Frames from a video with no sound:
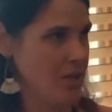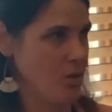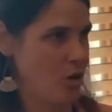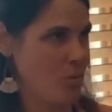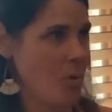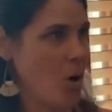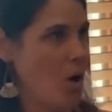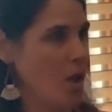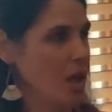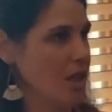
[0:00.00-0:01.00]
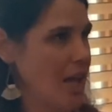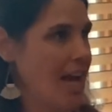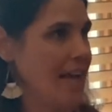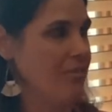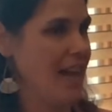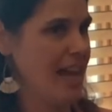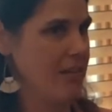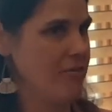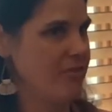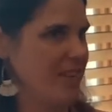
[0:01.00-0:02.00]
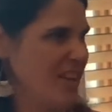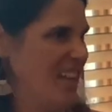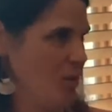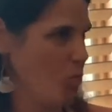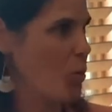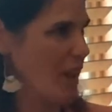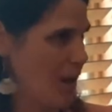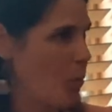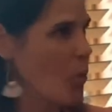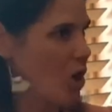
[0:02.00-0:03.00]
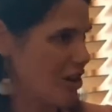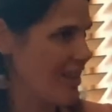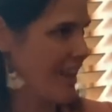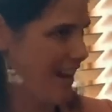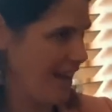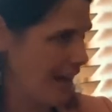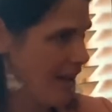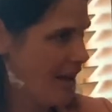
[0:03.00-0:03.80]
normal life and feeling like worthy